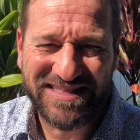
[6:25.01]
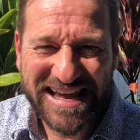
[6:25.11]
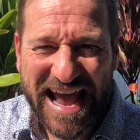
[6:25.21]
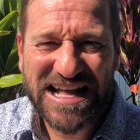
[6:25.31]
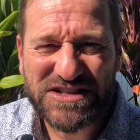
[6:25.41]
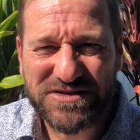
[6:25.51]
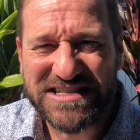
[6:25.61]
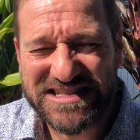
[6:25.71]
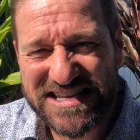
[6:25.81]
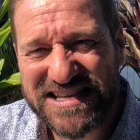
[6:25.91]
And the answer
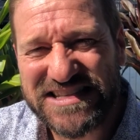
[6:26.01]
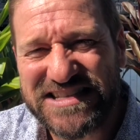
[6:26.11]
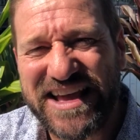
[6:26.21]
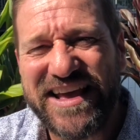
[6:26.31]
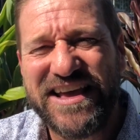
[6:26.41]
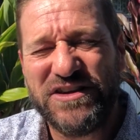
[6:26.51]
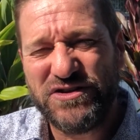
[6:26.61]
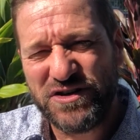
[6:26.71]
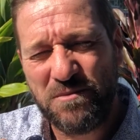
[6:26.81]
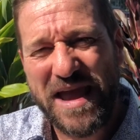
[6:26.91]
is this: you
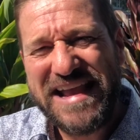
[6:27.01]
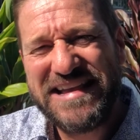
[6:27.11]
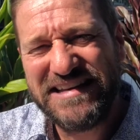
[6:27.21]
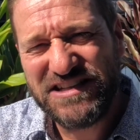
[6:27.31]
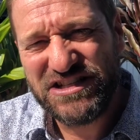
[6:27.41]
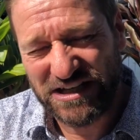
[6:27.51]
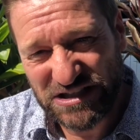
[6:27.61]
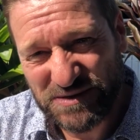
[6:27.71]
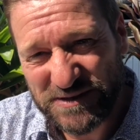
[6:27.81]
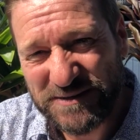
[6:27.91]
should make an
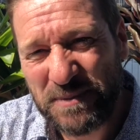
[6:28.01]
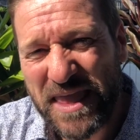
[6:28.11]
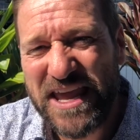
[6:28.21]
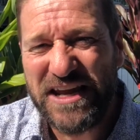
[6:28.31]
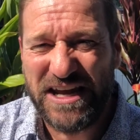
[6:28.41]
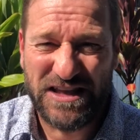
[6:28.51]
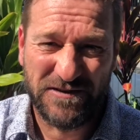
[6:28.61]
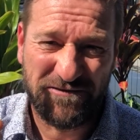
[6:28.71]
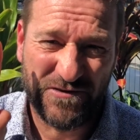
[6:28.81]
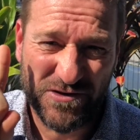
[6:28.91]
adjustment in the
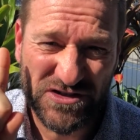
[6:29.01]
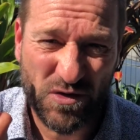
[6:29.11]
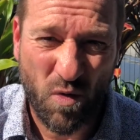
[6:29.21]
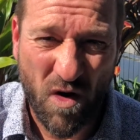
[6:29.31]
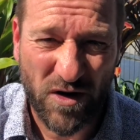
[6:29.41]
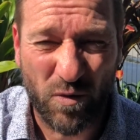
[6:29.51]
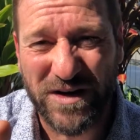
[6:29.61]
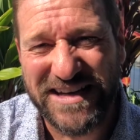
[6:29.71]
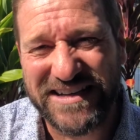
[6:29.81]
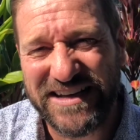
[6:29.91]
first 1
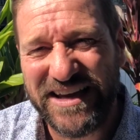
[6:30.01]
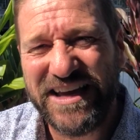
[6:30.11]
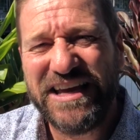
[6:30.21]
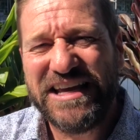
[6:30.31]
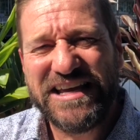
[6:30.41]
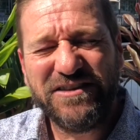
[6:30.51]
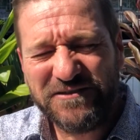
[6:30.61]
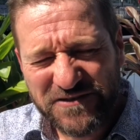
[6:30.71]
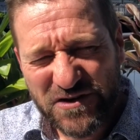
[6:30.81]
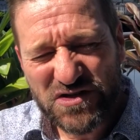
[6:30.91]
week. In the
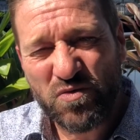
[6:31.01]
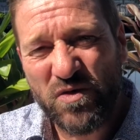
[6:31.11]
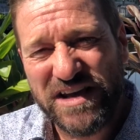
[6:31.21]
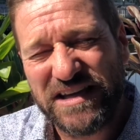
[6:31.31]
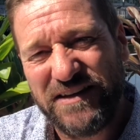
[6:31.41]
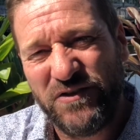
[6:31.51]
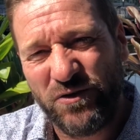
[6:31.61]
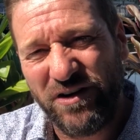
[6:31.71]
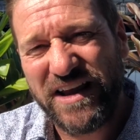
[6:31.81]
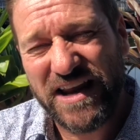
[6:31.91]
first week, if you're
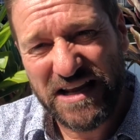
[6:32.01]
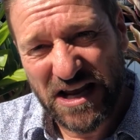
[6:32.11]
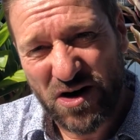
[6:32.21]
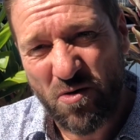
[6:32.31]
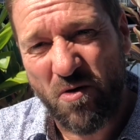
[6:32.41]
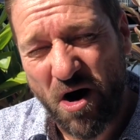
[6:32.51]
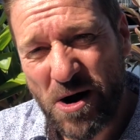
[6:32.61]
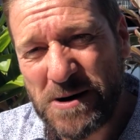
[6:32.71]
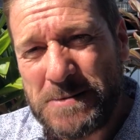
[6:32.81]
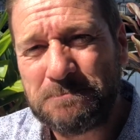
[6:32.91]
not getting
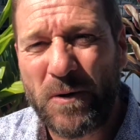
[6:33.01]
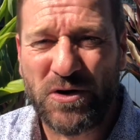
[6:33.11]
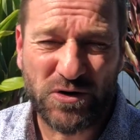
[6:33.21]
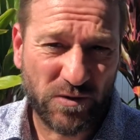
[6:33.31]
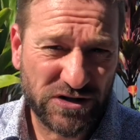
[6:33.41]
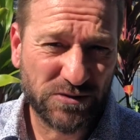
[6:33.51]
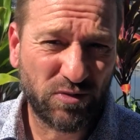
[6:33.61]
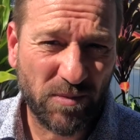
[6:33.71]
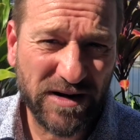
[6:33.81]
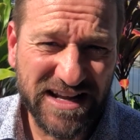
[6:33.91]
inquiry on your rental
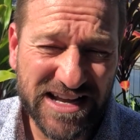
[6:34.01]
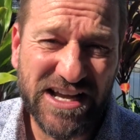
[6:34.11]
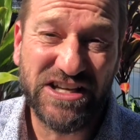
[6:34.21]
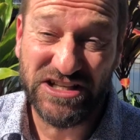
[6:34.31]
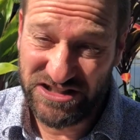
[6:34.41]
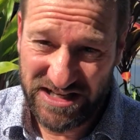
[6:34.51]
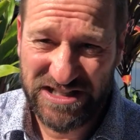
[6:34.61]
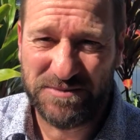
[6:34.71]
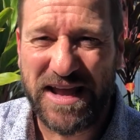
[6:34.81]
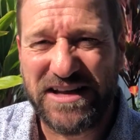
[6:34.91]
property, you need
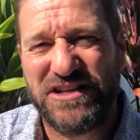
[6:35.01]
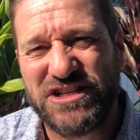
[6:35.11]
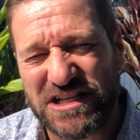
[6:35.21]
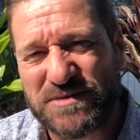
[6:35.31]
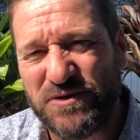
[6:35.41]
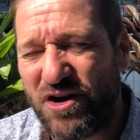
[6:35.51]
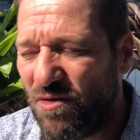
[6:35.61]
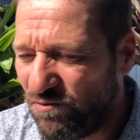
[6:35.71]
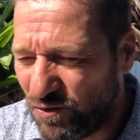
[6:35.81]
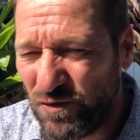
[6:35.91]
to make an adjustment.
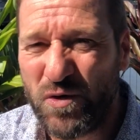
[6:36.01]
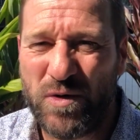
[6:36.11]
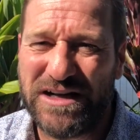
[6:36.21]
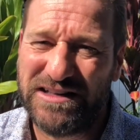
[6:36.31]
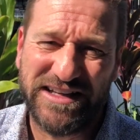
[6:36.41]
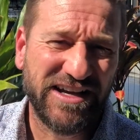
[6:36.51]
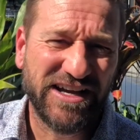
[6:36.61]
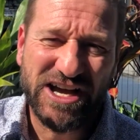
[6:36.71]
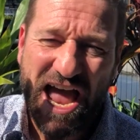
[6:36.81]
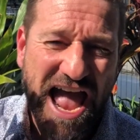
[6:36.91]
Move quickly.
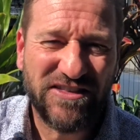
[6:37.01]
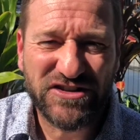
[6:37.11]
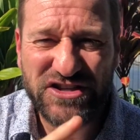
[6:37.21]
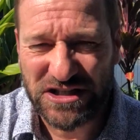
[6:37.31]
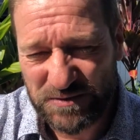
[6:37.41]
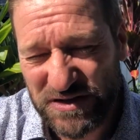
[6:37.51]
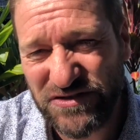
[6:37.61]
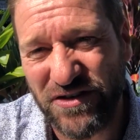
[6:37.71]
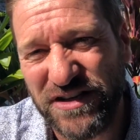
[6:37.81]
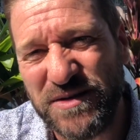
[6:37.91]
And the adjustments
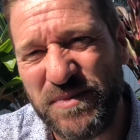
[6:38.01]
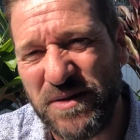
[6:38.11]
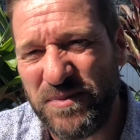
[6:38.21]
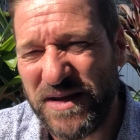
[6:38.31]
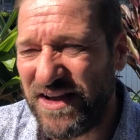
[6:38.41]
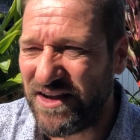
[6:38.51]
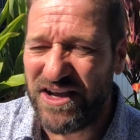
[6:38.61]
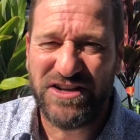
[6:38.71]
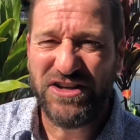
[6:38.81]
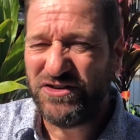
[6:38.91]
don't need to be big.
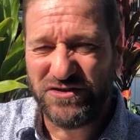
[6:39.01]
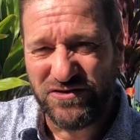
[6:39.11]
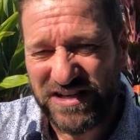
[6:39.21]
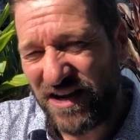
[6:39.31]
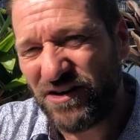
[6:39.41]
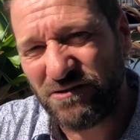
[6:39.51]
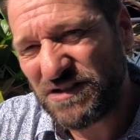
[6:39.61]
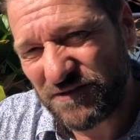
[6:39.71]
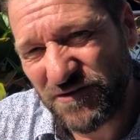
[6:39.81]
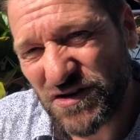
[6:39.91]
You could do $10
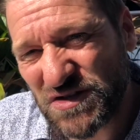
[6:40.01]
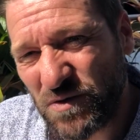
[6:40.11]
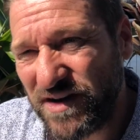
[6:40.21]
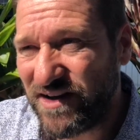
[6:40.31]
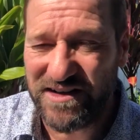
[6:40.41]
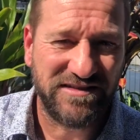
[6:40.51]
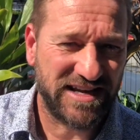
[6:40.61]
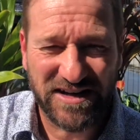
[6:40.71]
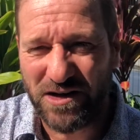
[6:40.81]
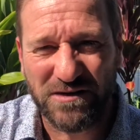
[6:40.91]
the first week,
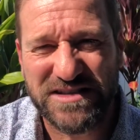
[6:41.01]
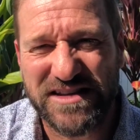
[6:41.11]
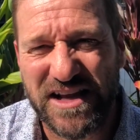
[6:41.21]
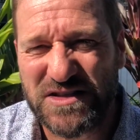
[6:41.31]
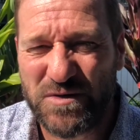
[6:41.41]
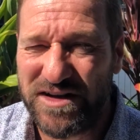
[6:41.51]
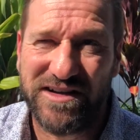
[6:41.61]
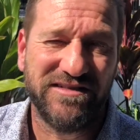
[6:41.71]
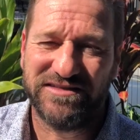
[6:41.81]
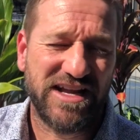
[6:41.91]
$10 the next week,
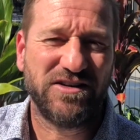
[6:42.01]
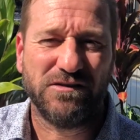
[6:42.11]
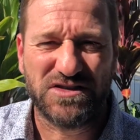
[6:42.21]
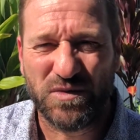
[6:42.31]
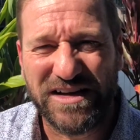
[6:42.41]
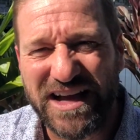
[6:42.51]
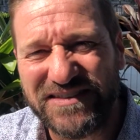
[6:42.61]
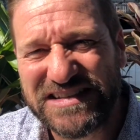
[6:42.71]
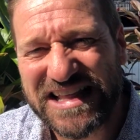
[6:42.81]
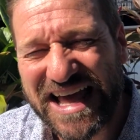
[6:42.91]
and $10 the week
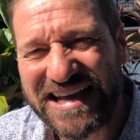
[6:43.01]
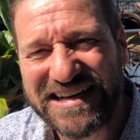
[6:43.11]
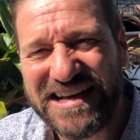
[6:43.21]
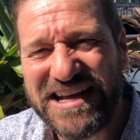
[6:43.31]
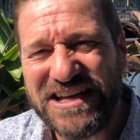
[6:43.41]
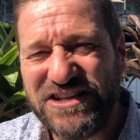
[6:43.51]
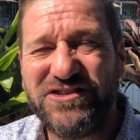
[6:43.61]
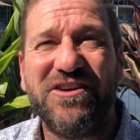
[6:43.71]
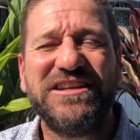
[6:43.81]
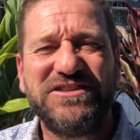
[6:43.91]
after that. You
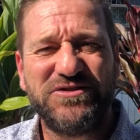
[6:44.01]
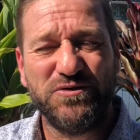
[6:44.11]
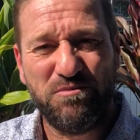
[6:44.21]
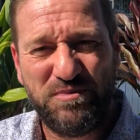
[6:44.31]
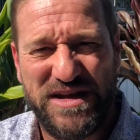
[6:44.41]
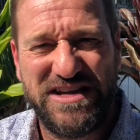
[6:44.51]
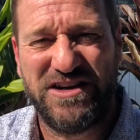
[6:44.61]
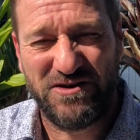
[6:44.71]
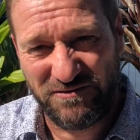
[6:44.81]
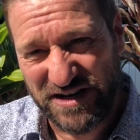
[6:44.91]
don't need to do big
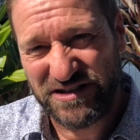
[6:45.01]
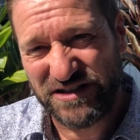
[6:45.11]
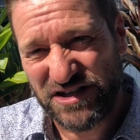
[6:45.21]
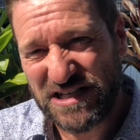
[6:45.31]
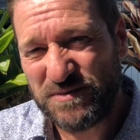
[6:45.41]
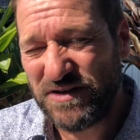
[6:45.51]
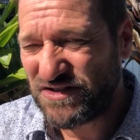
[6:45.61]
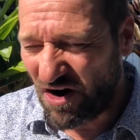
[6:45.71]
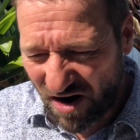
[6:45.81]
rental adjustments.